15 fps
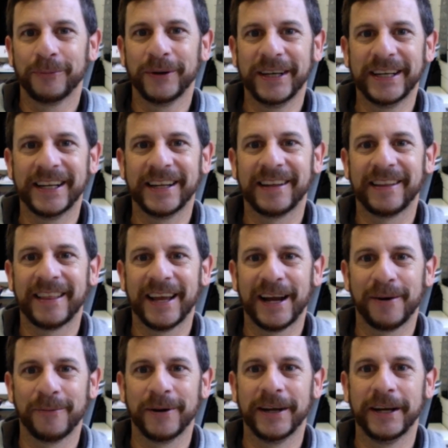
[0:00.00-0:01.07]
read it
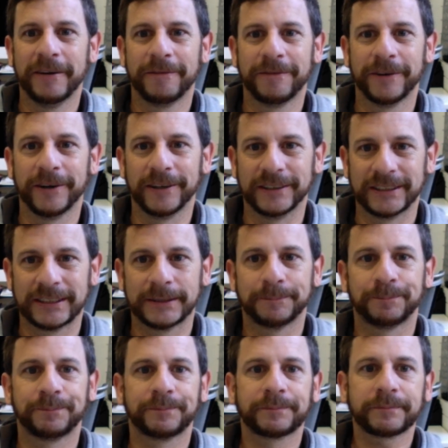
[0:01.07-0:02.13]
that way first.
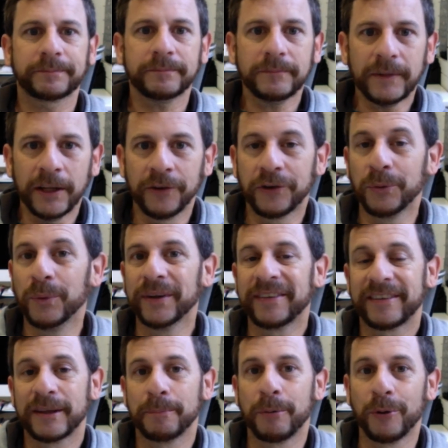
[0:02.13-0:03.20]
So, what's
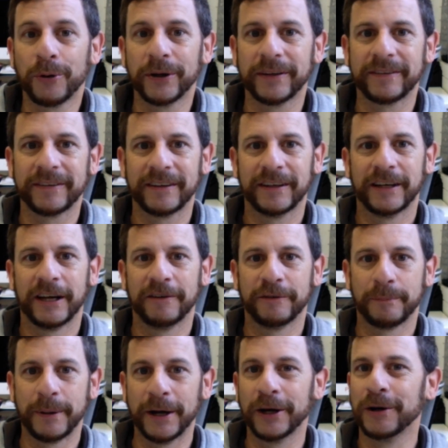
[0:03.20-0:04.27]
the point of a
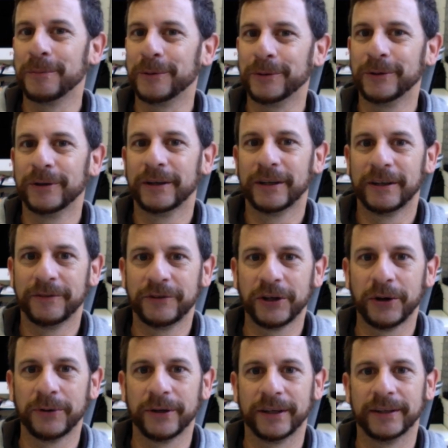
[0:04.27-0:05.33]
parable of
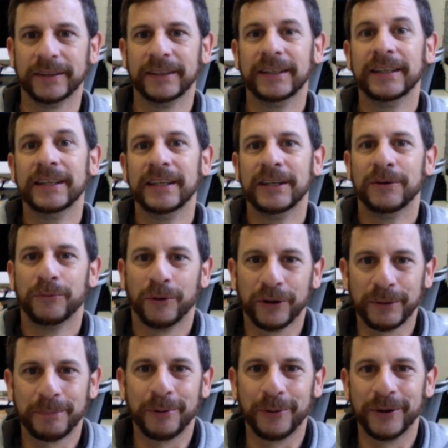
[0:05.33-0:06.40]
Jonah? Well,
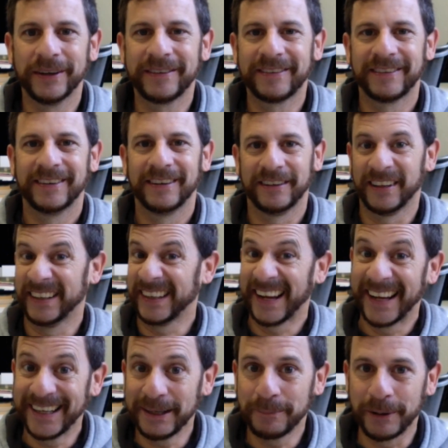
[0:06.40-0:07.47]
the point, like
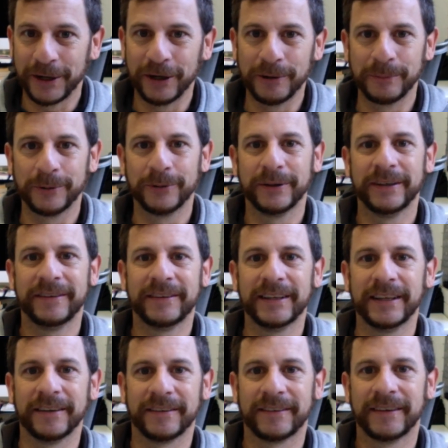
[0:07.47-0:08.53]
any parable, is
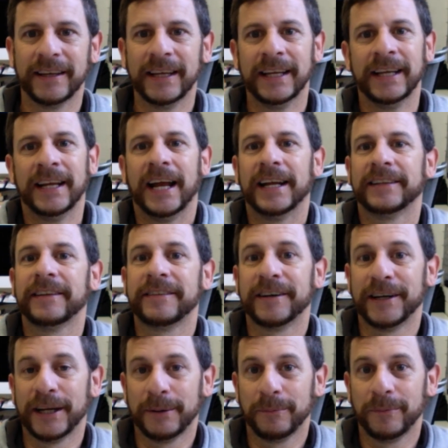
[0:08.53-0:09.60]
this. At the
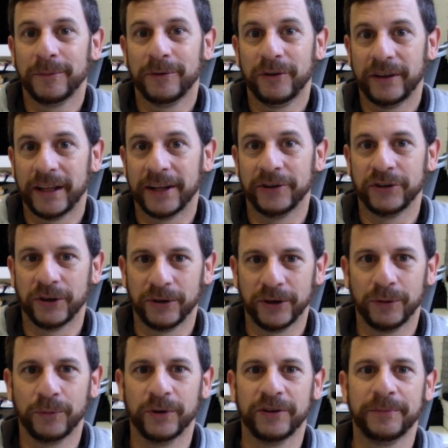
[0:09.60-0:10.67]
time that
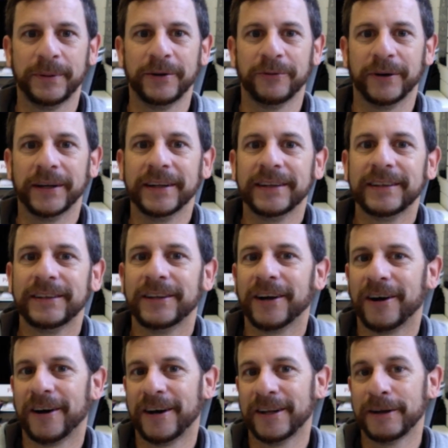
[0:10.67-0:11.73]
Jonah would have been written,
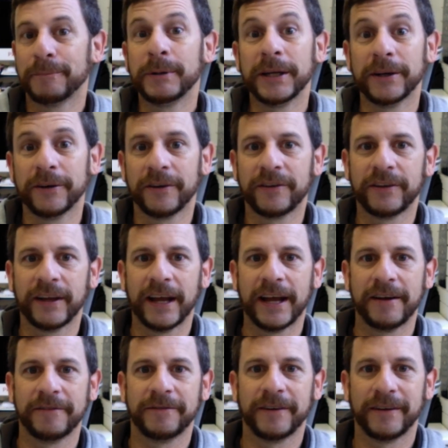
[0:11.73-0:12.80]
God appears to
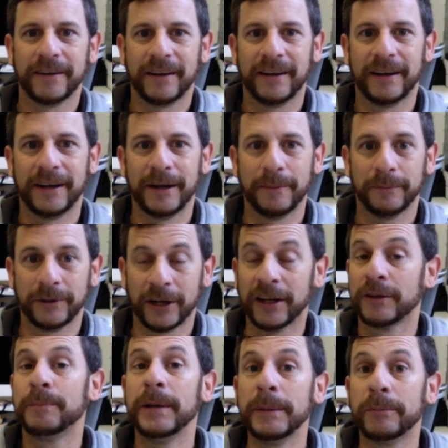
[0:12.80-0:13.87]
have, um,
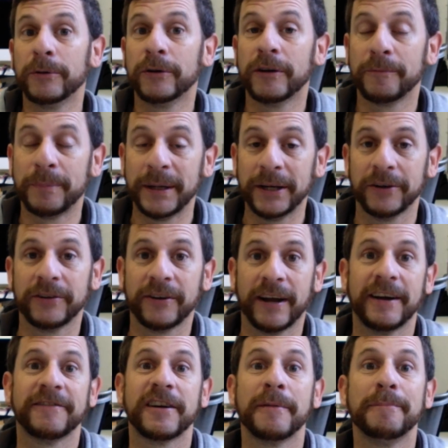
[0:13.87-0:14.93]
God's people appeared to
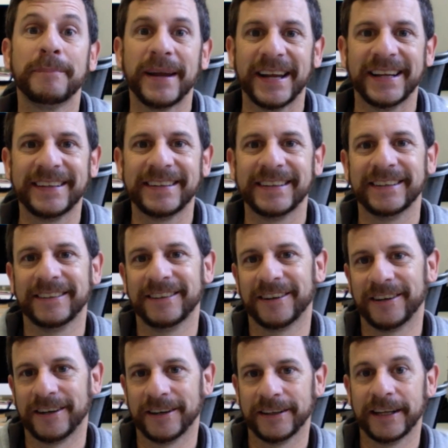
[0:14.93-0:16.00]
have abandoned
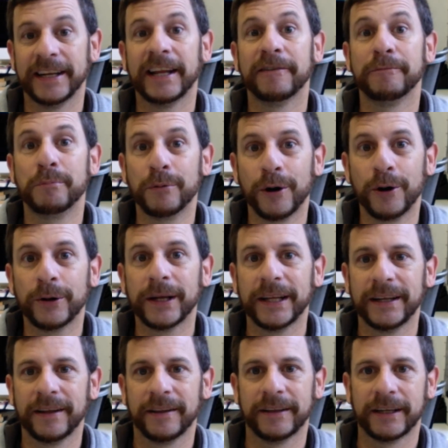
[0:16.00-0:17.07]
God and have
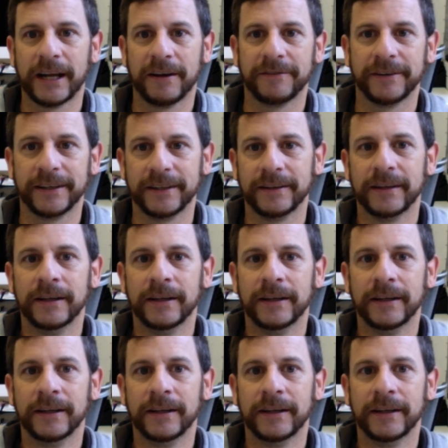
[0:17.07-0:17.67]
broken the covenant.